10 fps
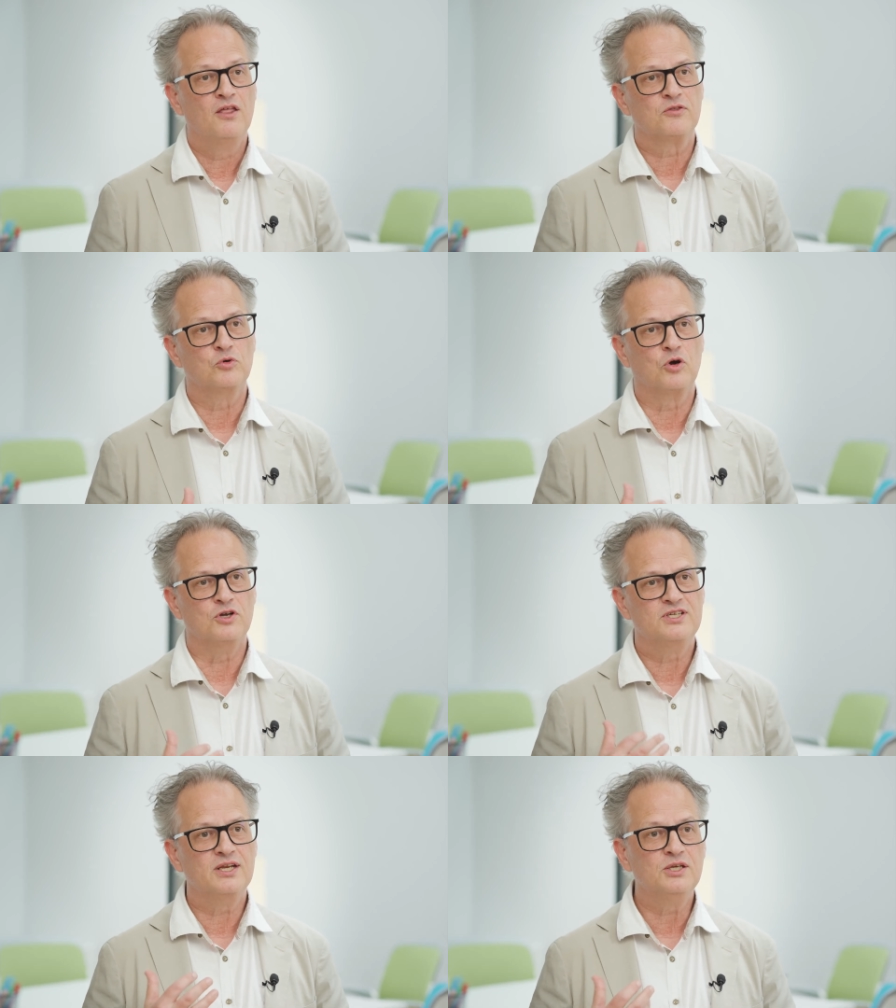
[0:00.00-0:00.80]
Through
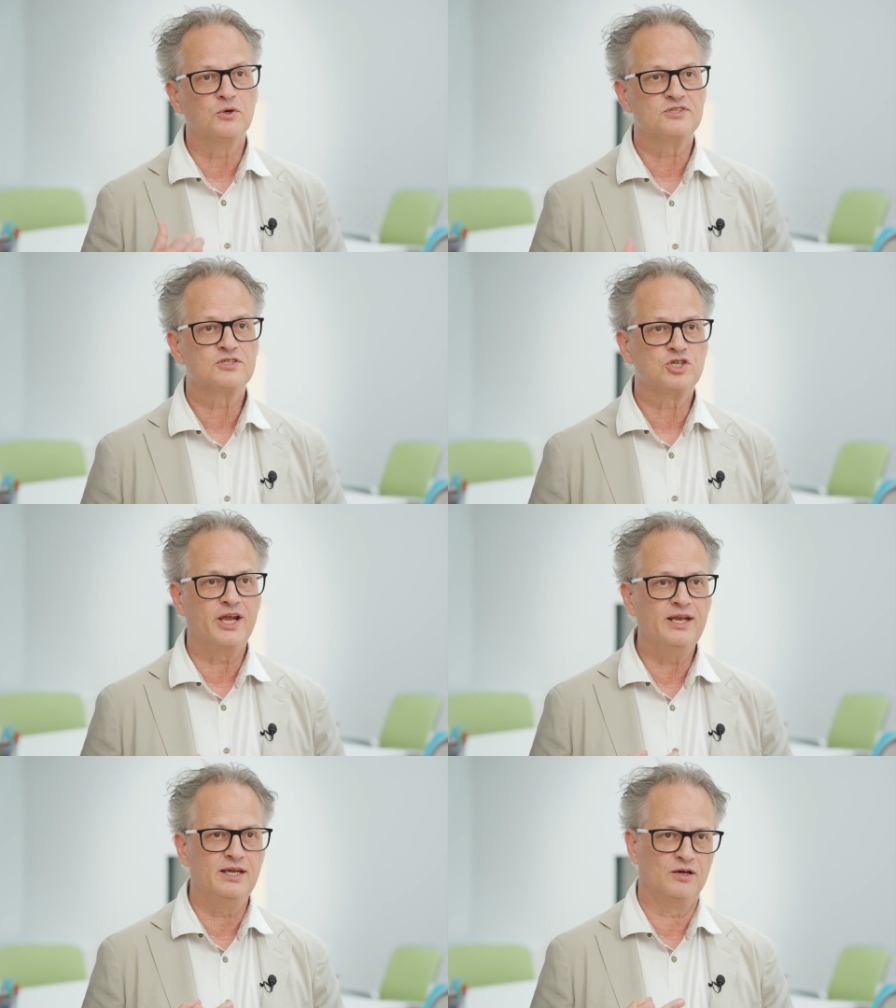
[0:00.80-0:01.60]
continuous
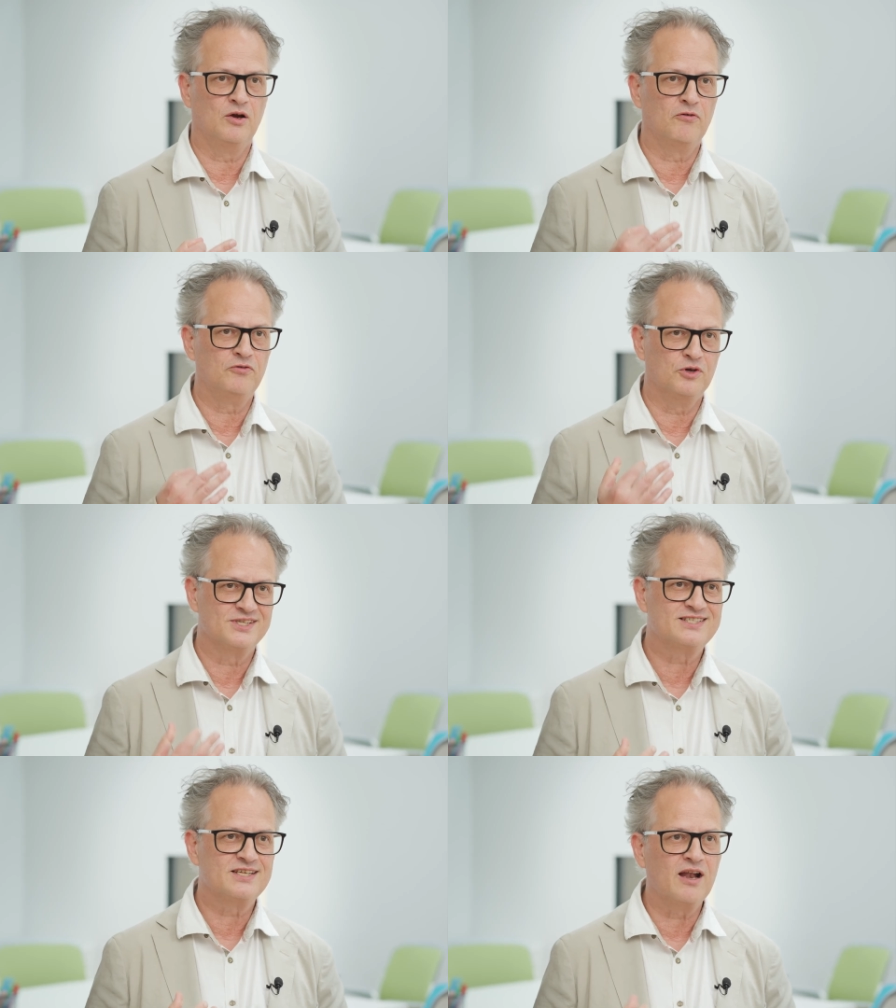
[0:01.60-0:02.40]
training of
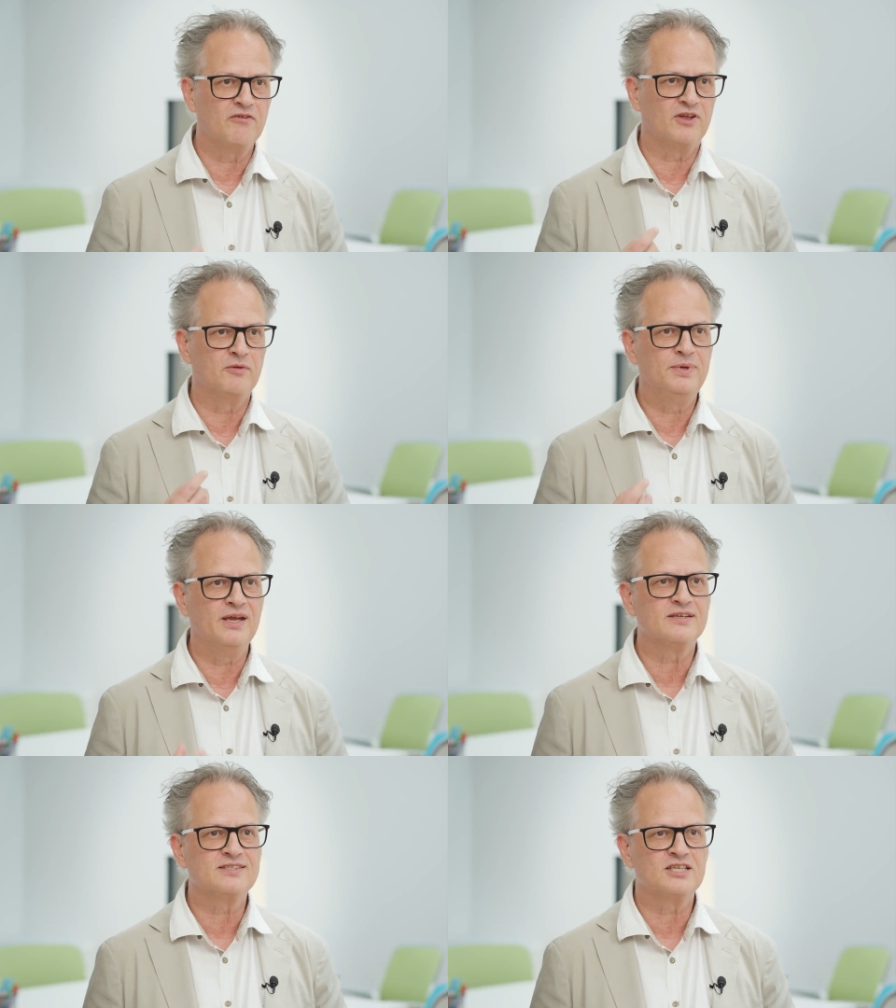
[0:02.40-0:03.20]
yourself and
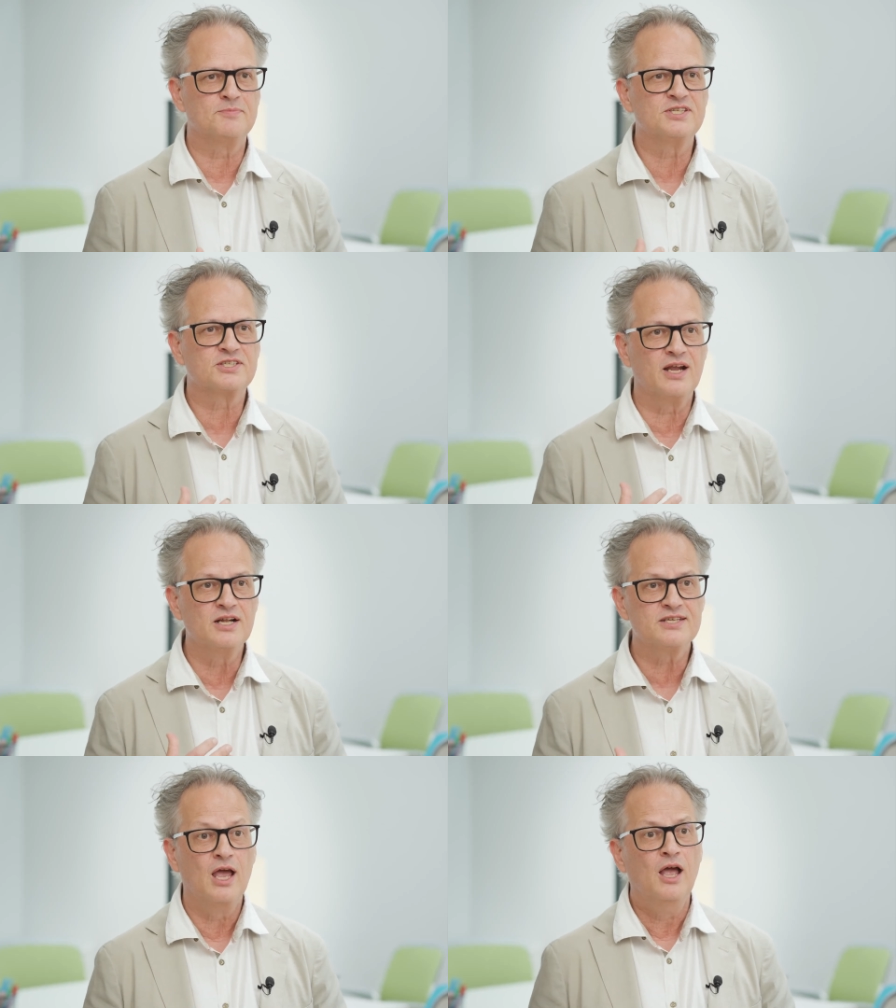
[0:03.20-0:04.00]
peer assessment skills,